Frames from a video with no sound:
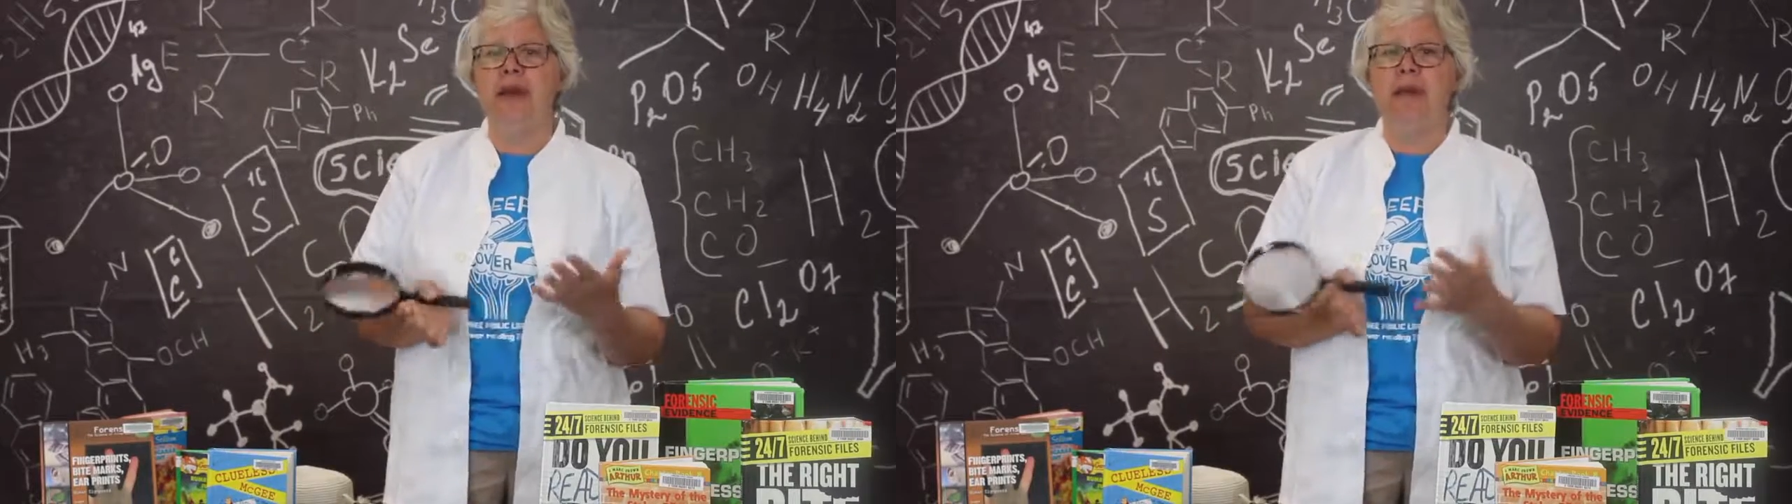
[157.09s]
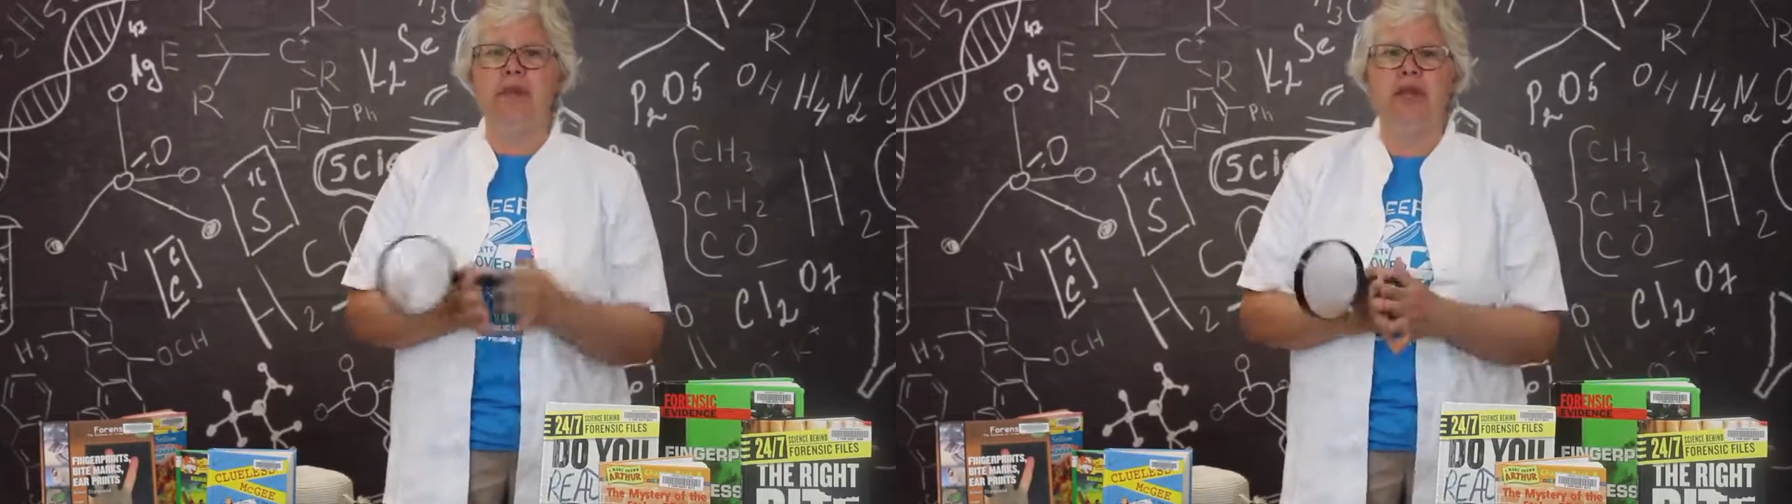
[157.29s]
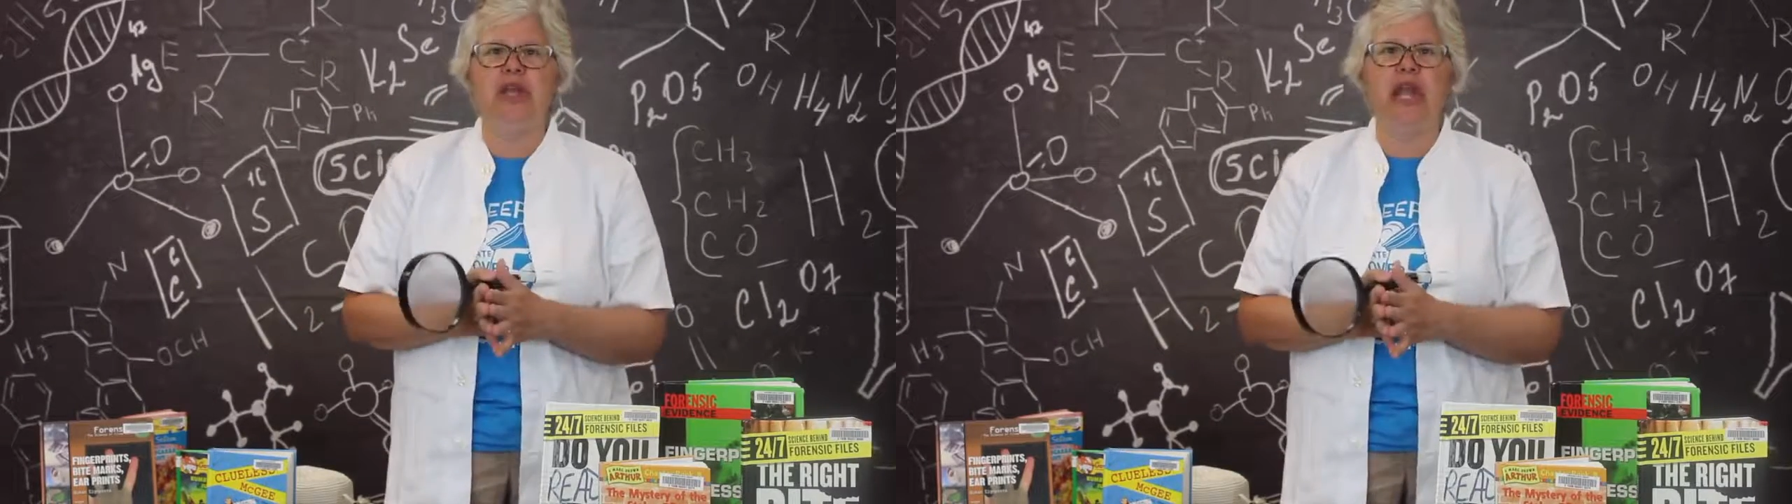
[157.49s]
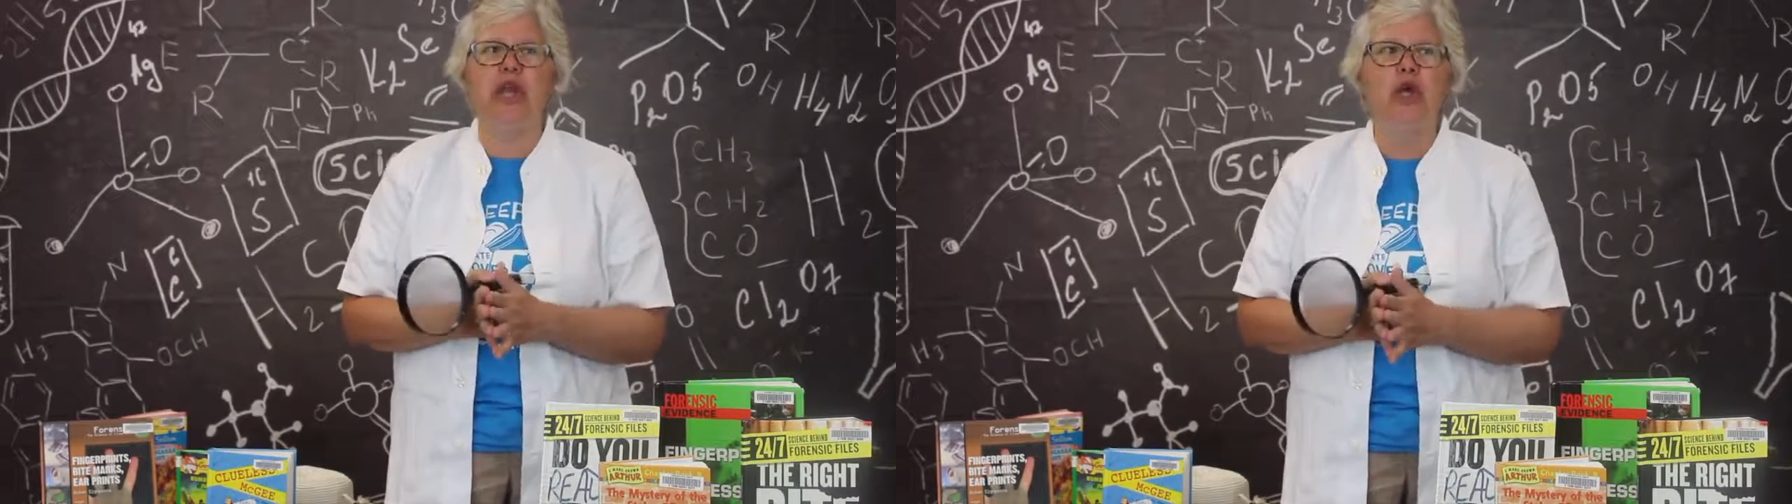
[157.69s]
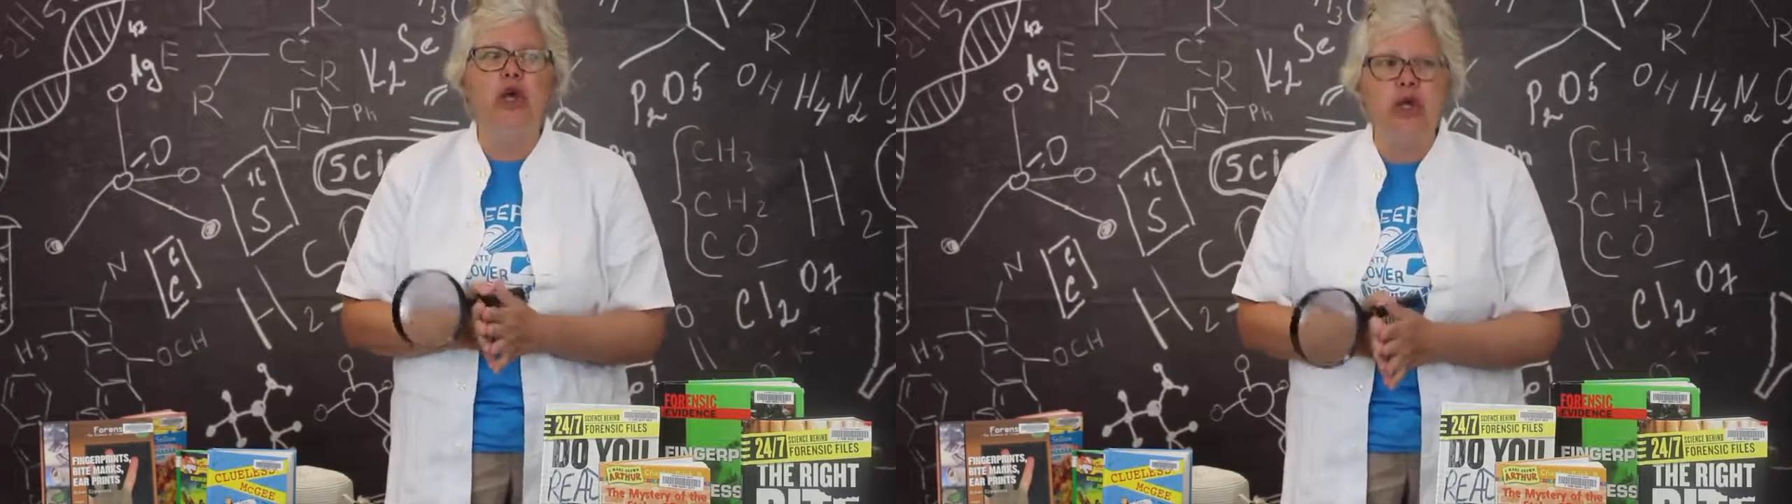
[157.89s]
about being
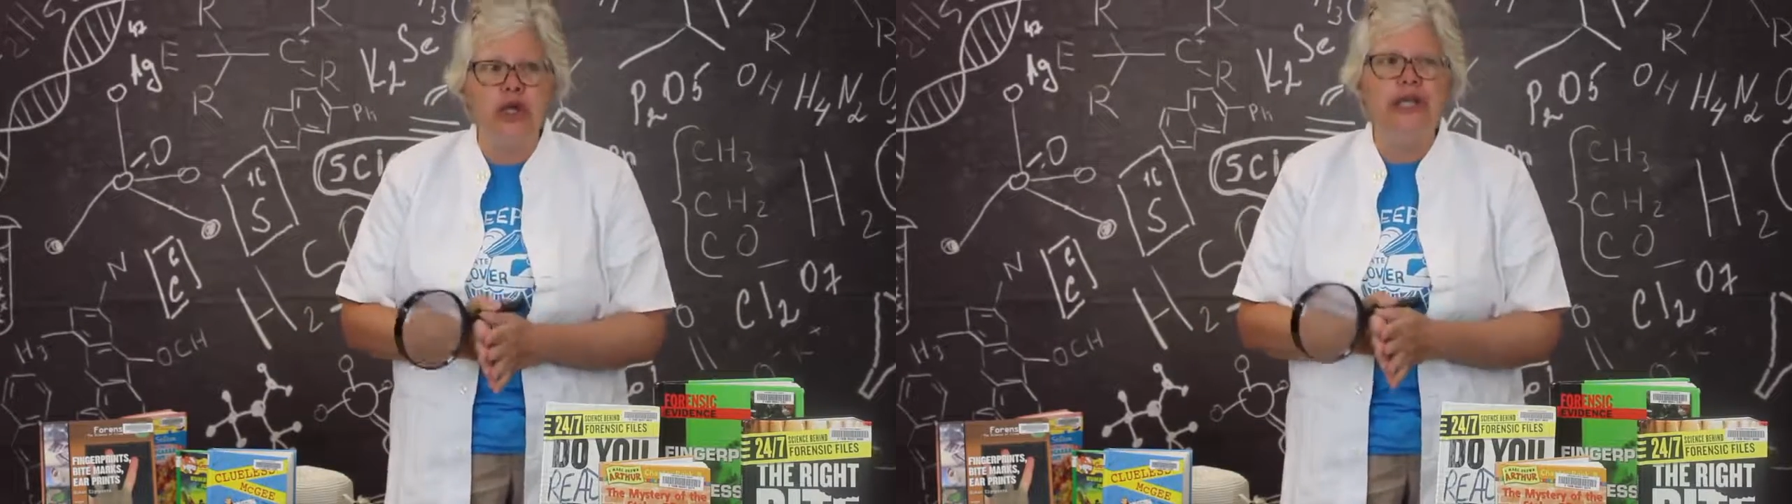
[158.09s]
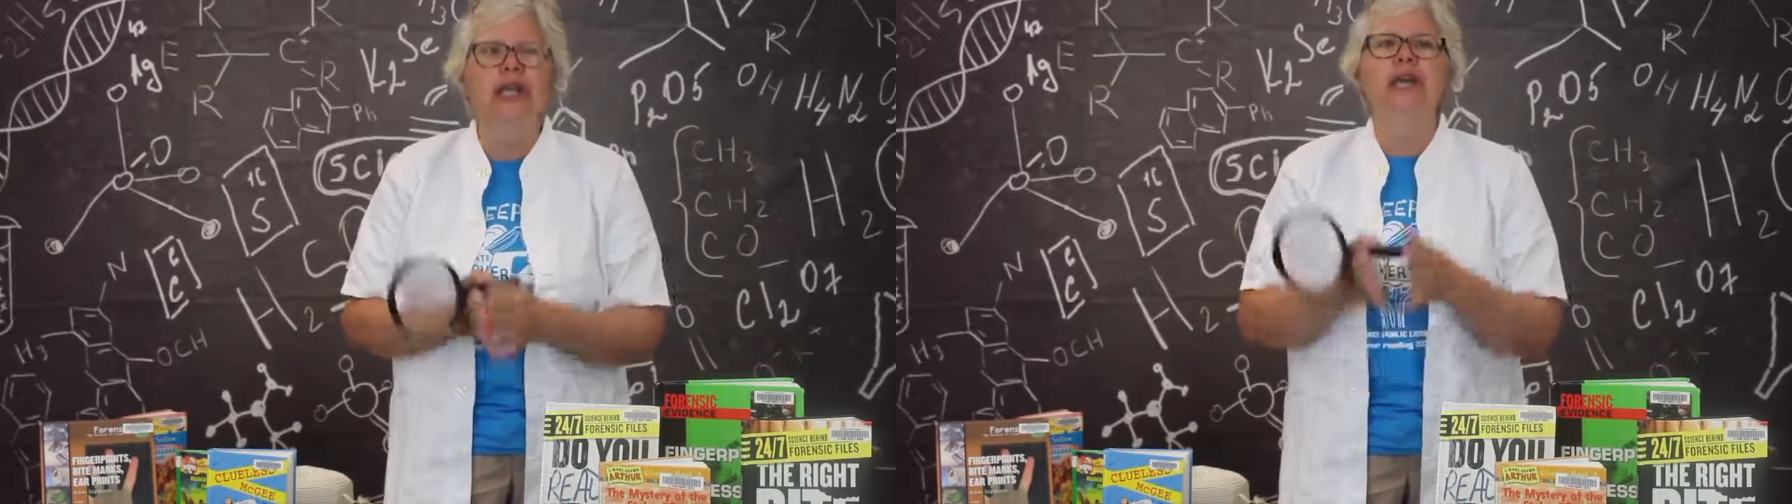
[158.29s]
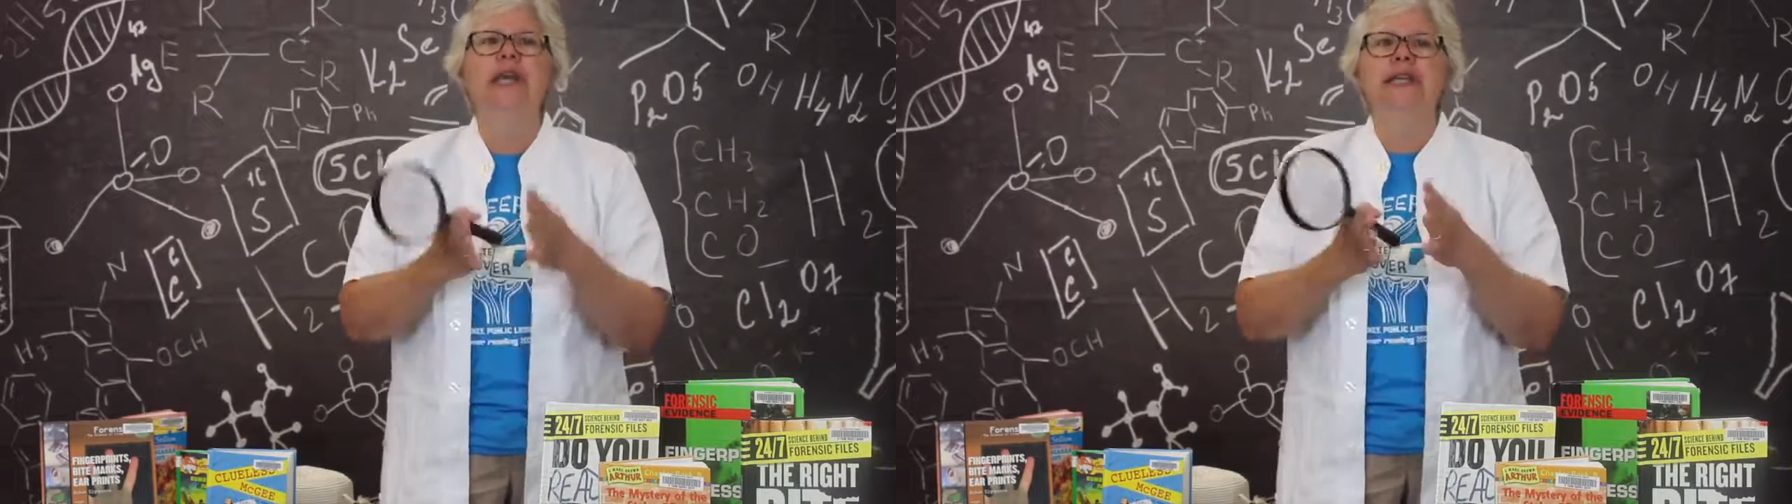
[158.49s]
a good